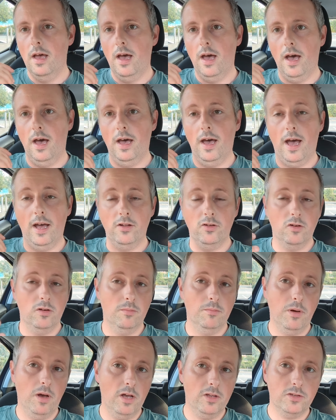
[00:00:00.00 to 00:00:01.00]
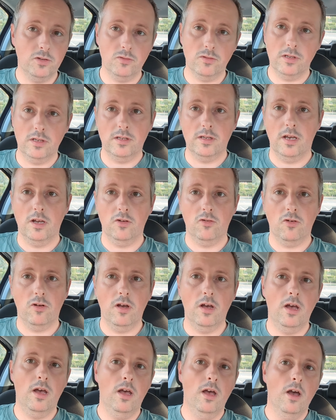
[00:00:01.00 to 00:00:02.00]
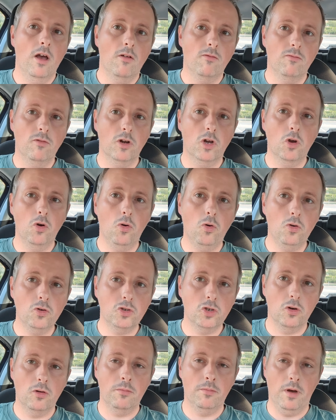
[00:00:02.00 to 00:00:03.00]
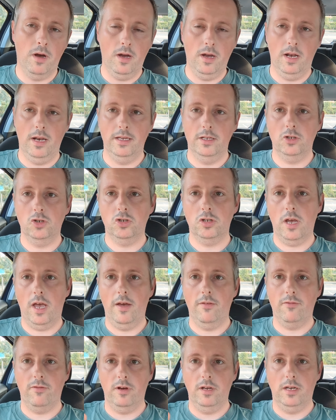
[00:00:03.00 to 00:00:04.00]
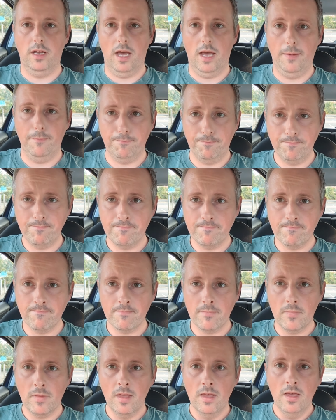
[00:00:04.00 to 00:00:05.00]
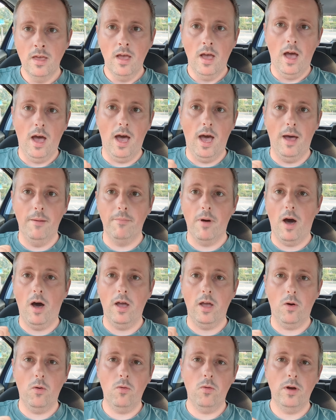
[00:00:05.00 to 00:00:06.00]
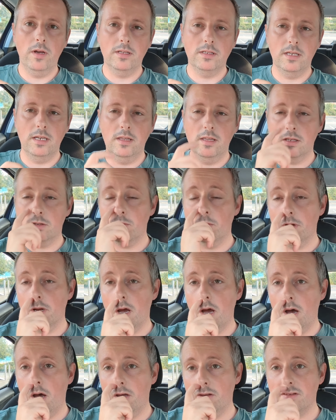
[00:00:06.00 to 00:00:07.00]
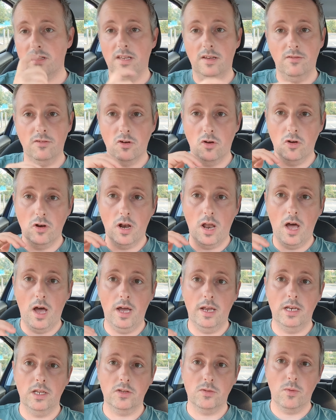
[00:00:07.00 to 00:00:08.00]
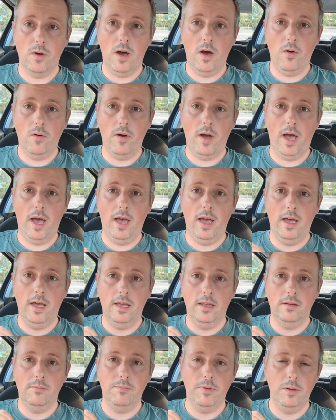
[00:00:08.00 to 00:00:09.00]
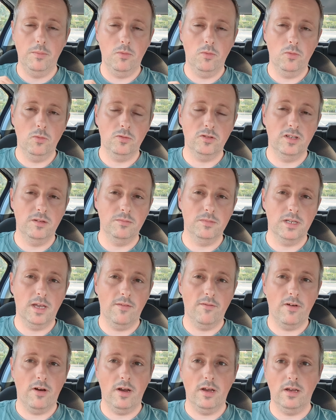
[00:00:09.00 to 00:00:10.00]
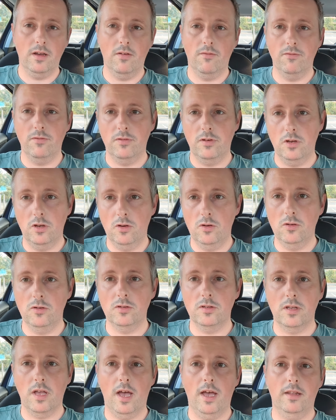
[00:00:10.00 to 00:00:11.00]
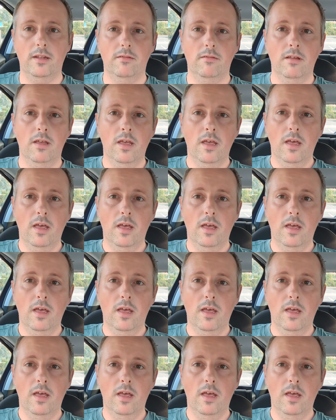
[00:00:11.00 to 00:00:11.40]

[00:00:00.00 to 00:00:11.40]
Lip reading: and doing parcels, etc., record your mileage every day? I always see this one asked, even online as well, and people seem to get very confused, and